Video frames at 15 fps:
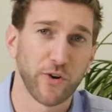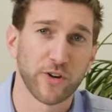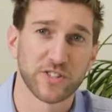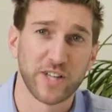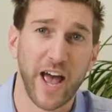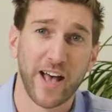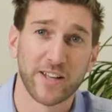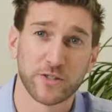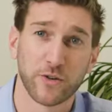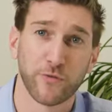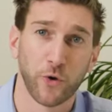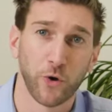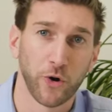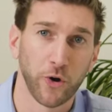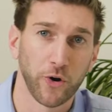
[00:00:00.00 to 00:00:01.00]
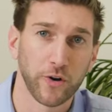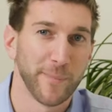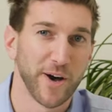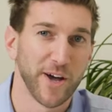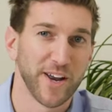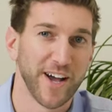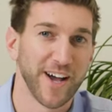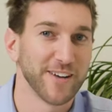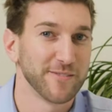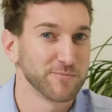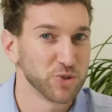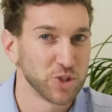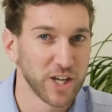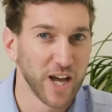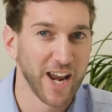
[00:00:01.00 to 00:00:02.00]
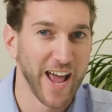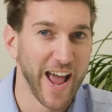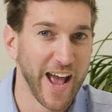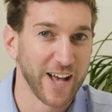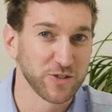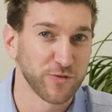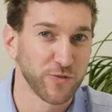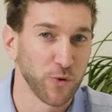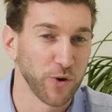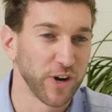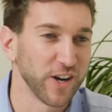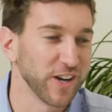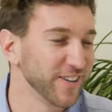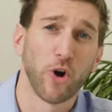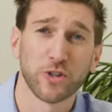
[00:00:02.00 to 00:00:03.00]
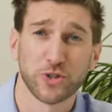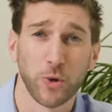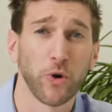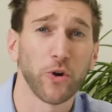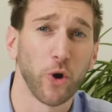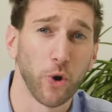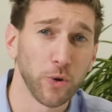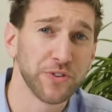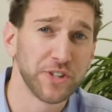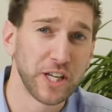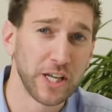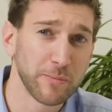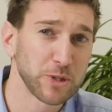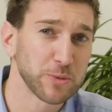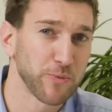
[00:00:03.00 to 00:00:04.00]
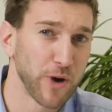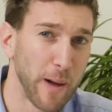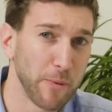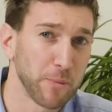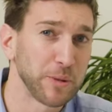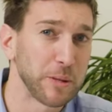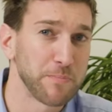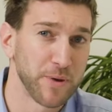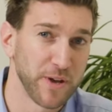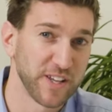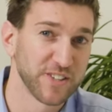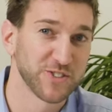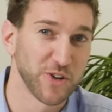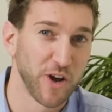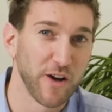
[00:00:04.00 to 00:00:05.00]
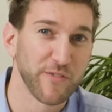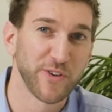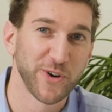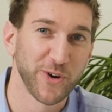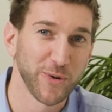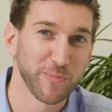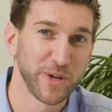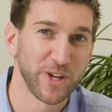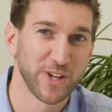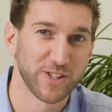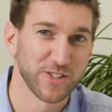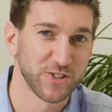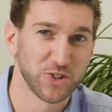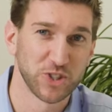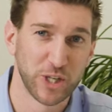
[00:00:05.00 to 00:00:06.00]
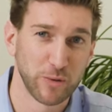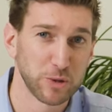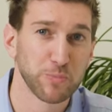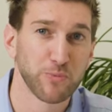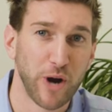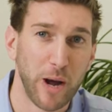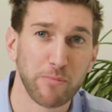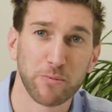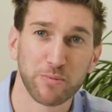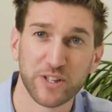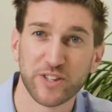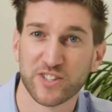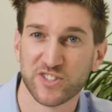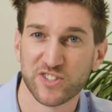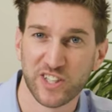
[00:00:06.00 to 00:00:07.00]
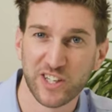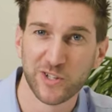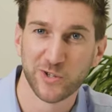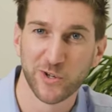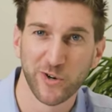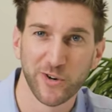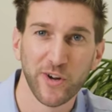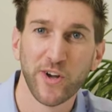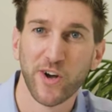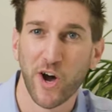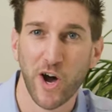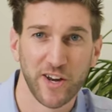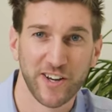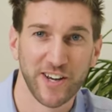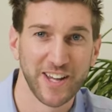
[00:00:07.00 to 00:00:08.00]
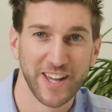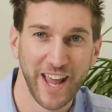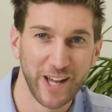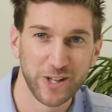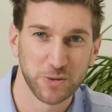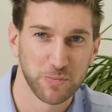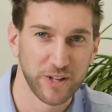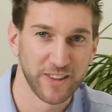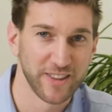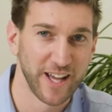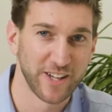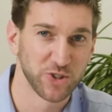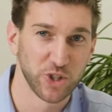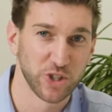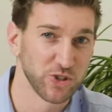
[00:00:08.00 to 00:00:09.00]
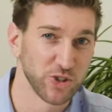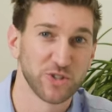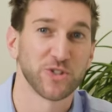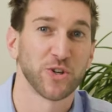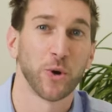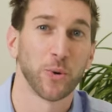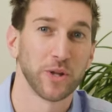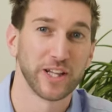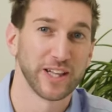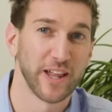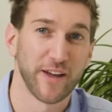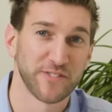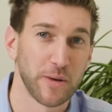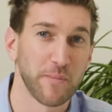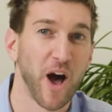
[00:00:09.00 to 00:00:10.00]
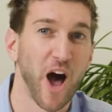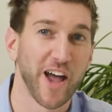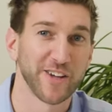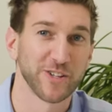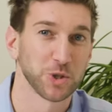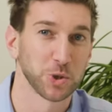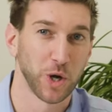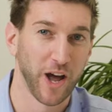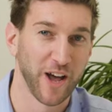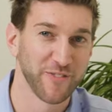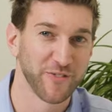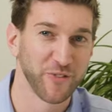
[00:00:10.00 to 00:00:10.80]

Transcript: first ask for her, but uh, she kind of asked for it. Also, her old team is probably pissed off at her because she was probably the senior on an engagement that she just totally left them high and dry